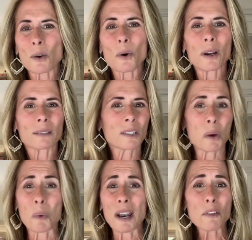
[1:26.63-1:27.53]
or
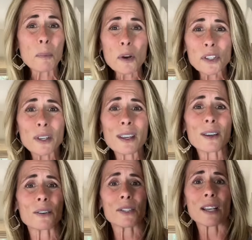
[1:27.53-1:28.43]
whatever milk you
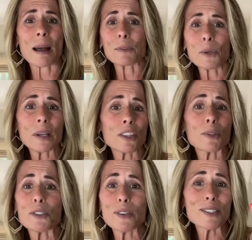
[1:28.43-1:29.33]
use. I'm doing 3
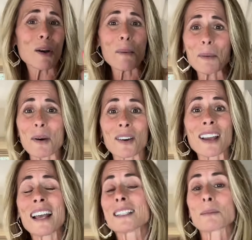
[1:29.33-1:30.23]
Trees almond milk.
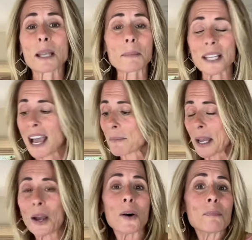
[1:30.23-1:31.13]
Sometimes I have my
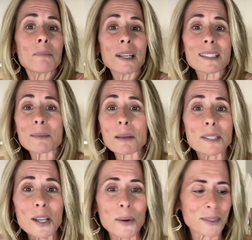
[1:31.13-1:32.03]
own, but sometimes I
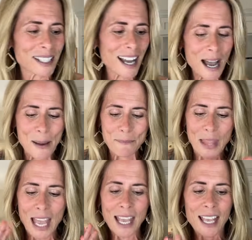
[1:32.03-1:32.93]
don't.
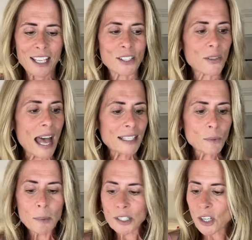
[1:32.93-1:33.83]
So that's what
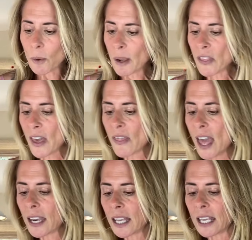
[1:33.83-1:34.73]
we start with. And
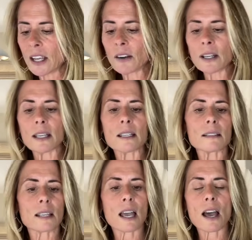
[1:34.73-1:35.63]
then here
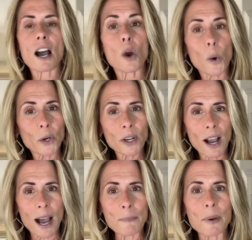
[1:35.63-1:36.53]
is a 1/4
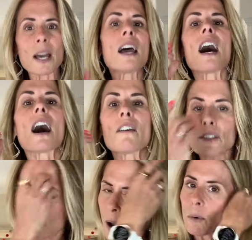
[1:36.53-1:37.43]
cup of the
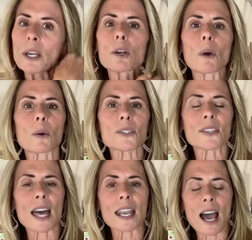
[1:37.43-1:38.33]
buckwheat groats
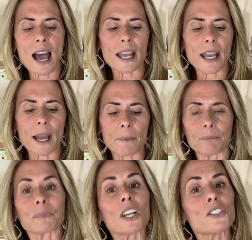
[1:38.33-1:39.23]
that I
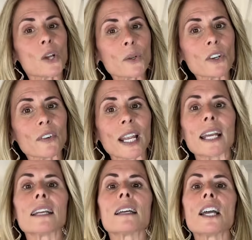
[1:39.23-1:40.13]
soaked overnight.
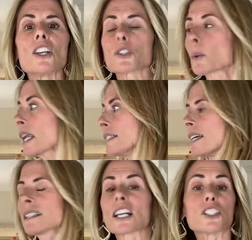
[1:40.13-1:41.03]
So what I did
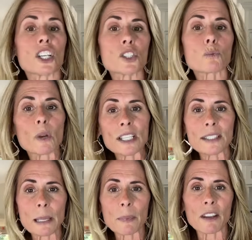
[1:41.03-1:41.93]
is, I just rinsed
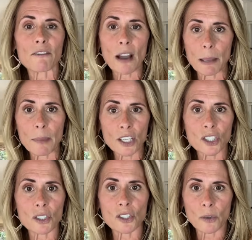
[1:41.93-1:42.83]
them in a fine mesh
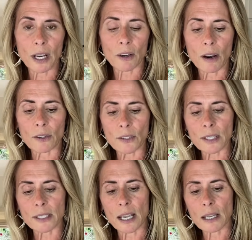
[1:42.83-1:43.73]
strainer under the
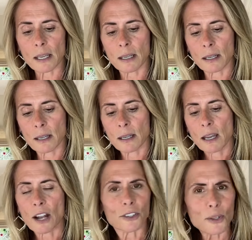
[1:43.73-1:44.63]
sink,
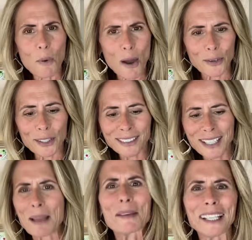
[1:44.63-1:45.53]
under the water,
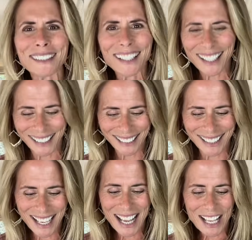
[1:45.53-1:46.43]
I mean.
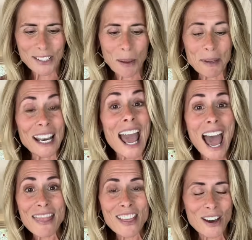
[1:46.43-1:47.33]
So I'm gonna
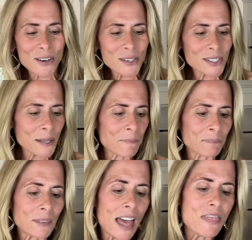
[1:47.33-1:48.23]
add those.
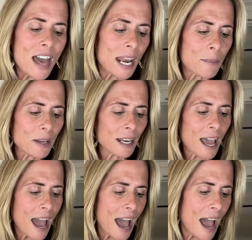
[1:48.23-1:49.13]
And then I'm gonna
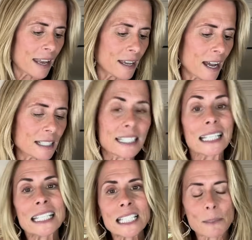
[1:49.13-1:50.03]
add a
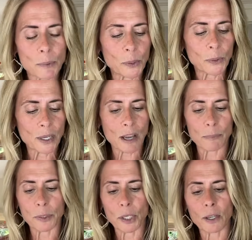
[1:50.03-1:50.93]
teaspoon of
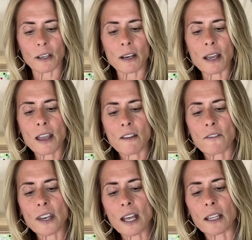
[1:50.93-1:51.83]
pure
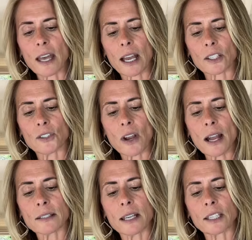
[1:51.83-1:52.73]
vanilla
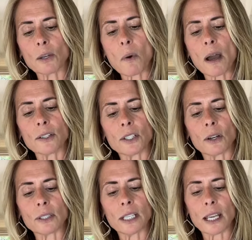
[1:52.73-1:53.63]
extract. Get the one, you don't
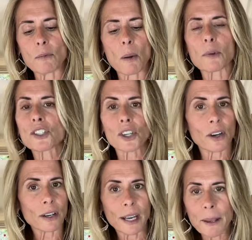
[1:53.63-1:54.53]
need to get one with sugar
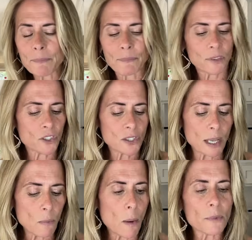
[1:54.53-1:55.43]
in it. Just get
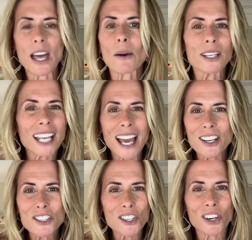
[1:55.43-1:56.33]
one without any added
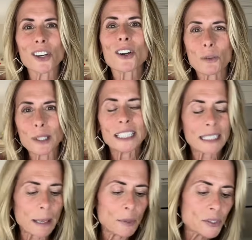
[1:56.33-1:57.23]
sugar. Read the
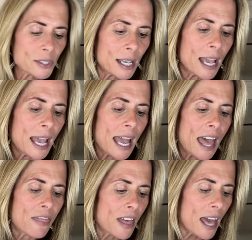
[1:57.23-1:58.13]
labels.
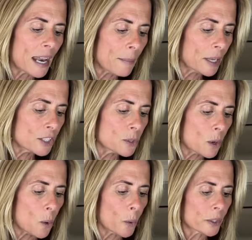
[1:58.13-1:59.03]
And then I'm gonna do a
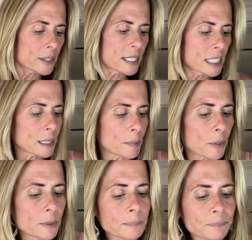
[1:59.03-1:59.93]
1/4
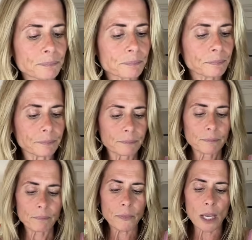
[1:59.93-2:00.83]
teaspoon
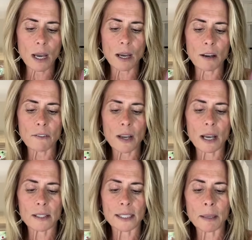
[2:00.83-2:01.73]

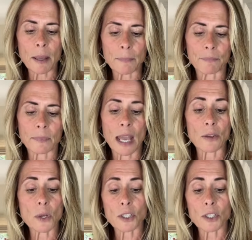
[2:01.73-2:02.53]
of cinnamon. Now you can